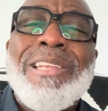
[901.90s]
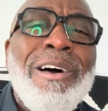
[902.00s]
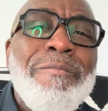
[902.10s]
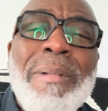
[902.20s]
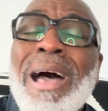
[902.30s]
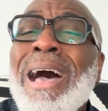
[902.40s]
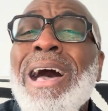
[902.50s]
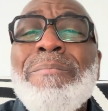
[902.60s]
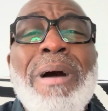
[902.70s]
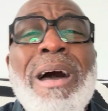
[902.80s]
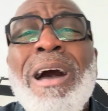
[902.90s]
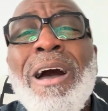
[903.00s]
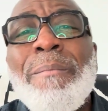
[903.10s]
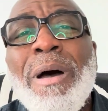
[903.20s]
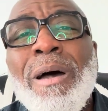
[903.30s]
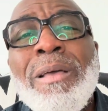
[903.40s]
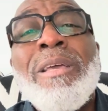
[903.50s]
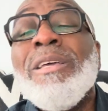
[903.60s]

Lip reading: love my mama.